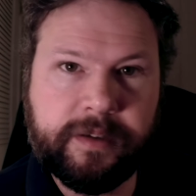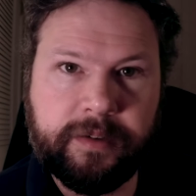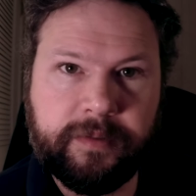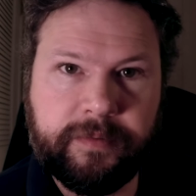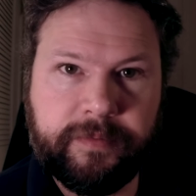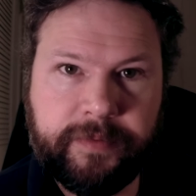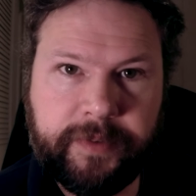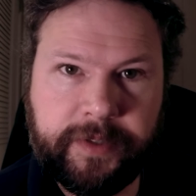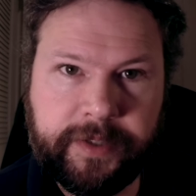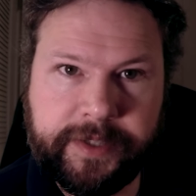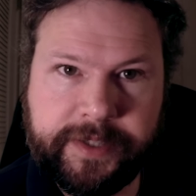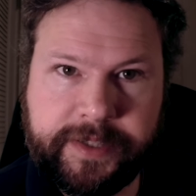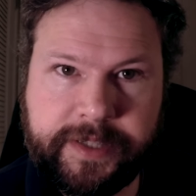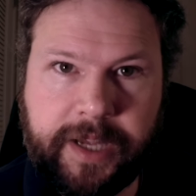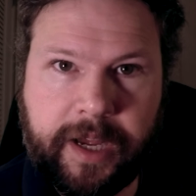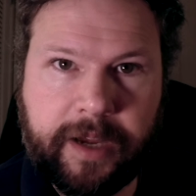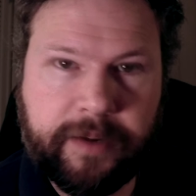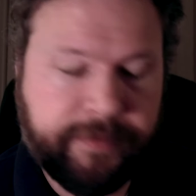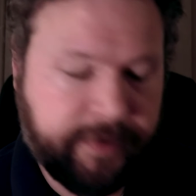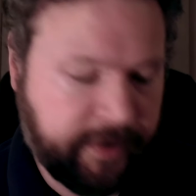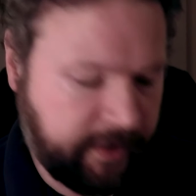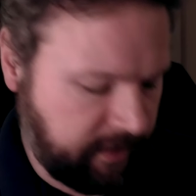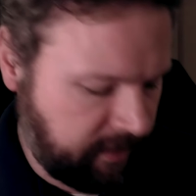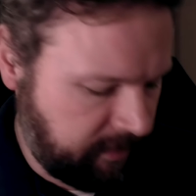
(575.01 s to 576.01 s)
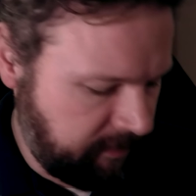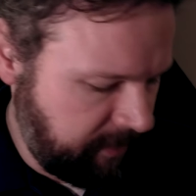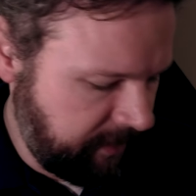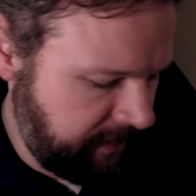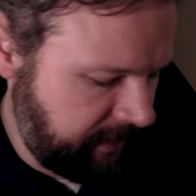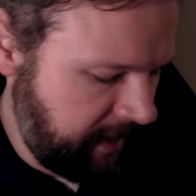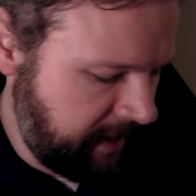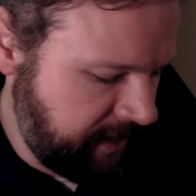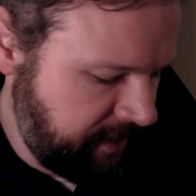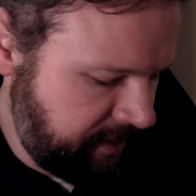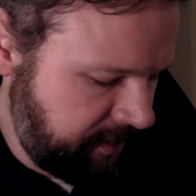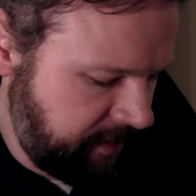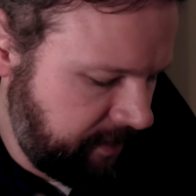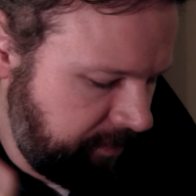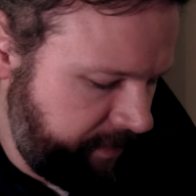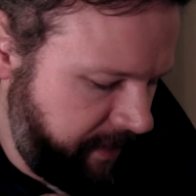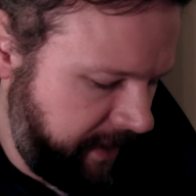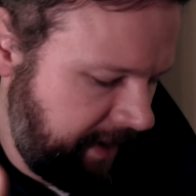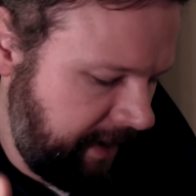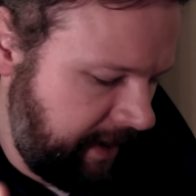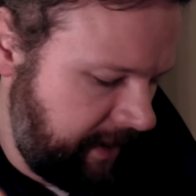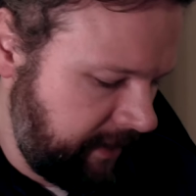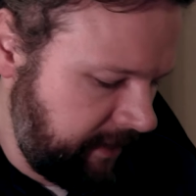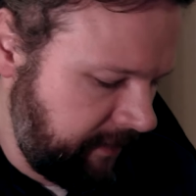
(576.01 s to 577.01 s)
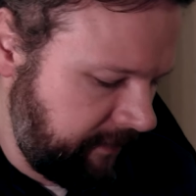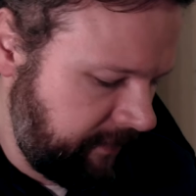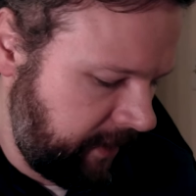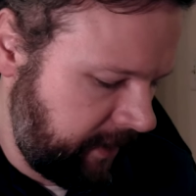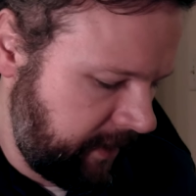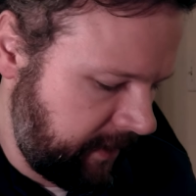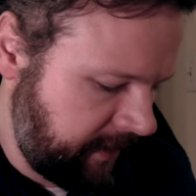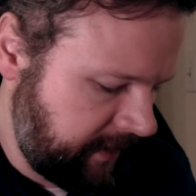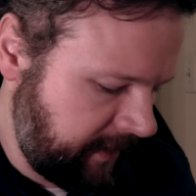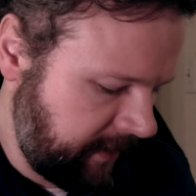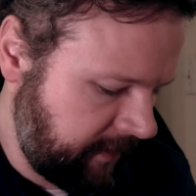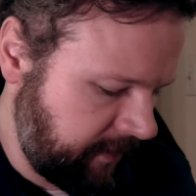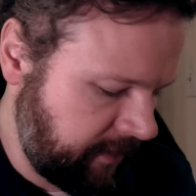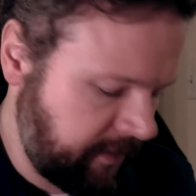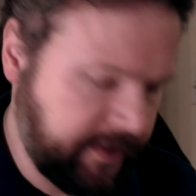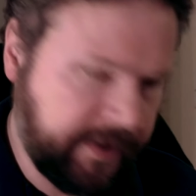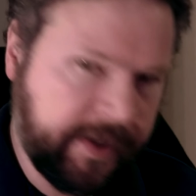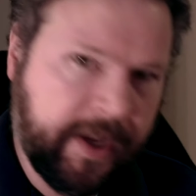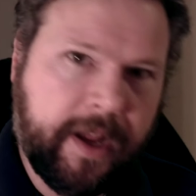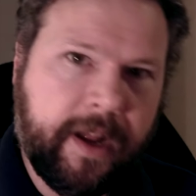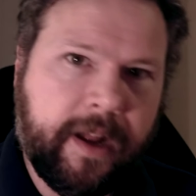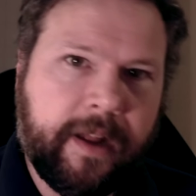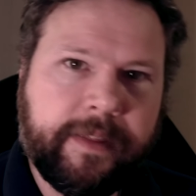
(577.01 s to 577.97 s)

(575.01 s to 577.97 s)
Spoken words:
philosophical, but they should be elevated to those,